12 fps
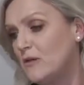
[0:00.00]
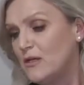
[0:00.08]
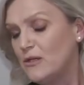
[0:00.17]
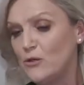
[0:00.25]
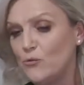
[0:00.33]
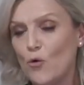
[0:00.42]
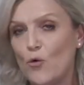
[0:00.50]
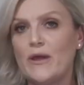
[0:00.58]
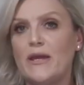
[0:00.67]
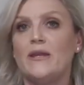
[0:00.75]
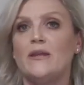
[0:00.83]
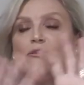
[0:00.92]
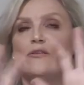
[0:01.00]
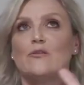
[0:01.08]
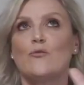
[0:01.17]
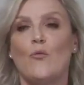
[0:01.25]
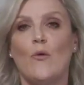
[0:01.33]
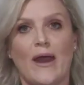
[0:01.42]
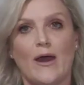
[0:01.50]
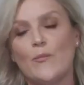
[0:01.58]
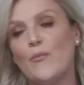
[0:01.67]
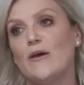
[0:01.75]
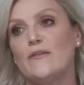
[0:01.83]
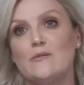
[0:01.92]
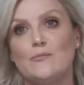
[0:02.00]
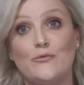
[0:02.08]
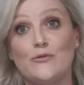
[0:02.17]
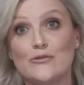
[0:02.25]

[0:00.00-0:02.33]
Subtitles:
walk in and you're sort of wowed by this beautiful